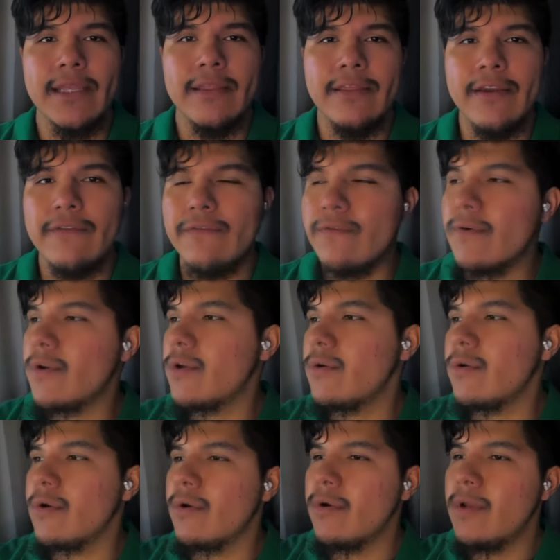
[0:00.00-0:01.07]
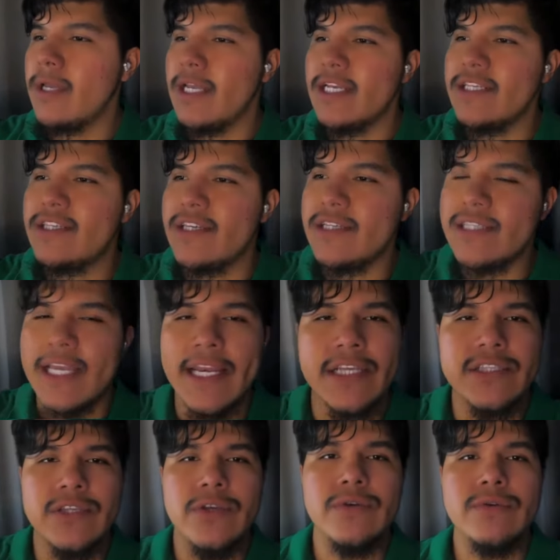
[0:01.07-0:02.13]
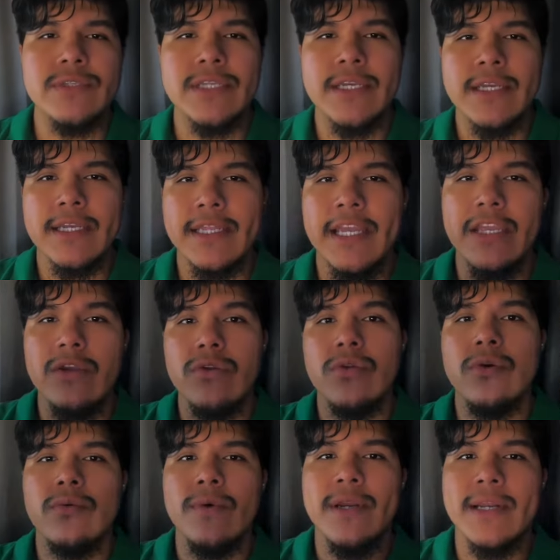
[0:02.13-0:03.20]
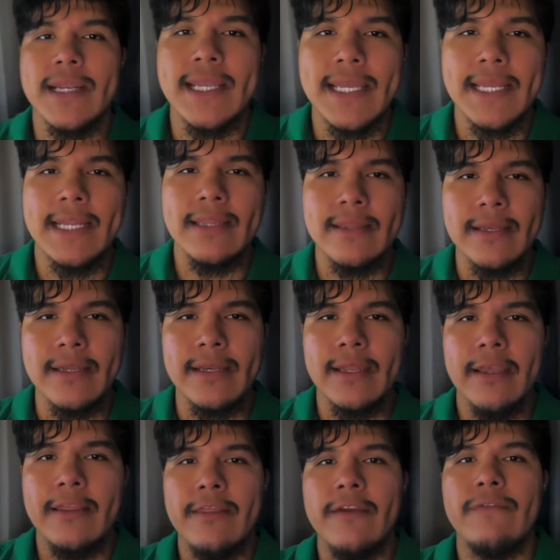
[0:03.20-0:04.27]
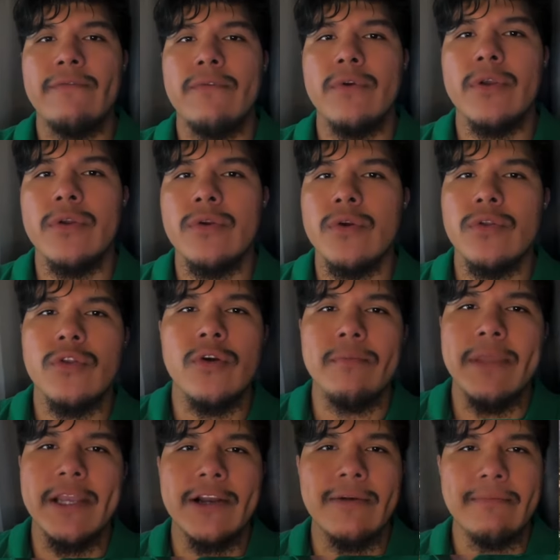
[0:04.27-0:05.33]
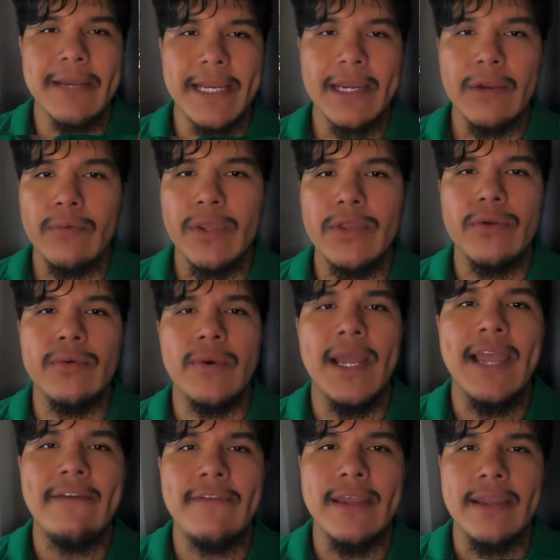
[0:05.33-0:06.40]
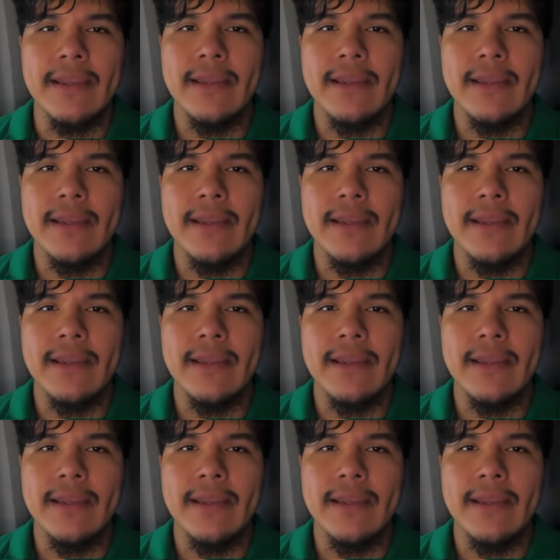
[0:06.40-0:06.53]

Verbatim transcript: Therefore, you know, it's just an excuse that you don't want to get it done. Therefore, you know, don't be complaining when you don't have it.